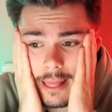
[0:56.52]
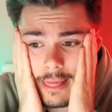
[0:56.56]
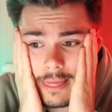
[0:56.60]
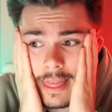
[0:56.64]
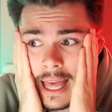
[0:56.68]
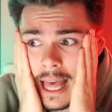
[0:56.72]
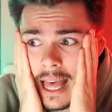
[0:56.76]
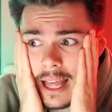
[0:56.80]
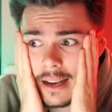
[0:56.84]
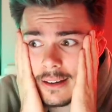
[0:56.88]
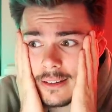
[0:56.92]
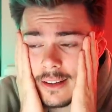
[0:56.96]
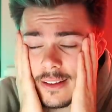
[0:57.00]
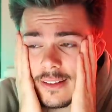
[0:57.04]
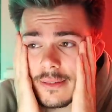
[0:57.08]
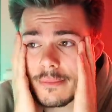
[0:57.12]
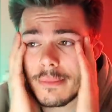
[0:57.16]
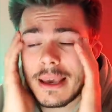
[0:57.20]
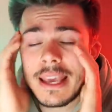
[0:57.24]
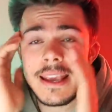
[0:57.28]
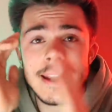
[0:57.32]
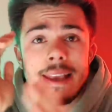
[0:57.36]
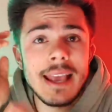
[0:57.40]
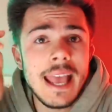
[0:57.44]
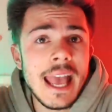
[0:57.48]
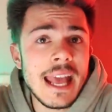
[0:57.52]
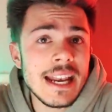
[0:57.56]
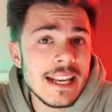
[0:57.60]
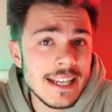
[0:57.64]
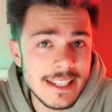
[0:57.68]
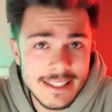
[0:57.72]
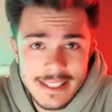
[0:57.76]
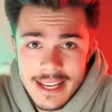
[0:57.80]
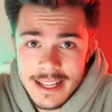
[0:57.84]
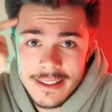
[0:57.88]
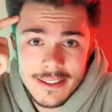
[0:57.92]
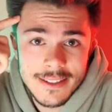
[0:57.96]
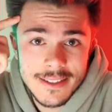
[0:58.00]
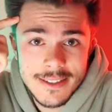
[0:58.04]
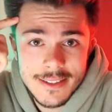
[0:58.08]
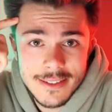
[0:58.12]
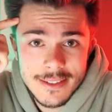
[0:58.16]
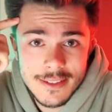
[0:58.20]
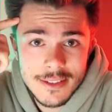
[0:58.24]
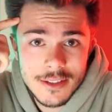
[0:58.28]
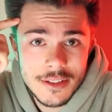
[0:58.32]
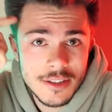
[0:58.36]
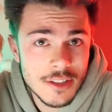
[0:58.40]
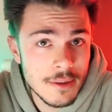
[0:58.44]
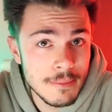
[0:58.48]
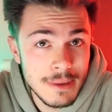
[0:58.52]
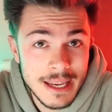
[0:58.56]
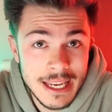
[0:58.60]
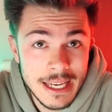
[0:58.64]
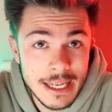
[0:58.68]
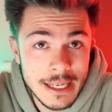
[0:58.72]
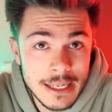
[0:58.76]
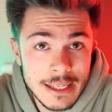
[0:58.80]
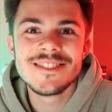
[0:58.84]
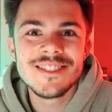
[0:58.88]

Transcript: That doesn't make any sense to me.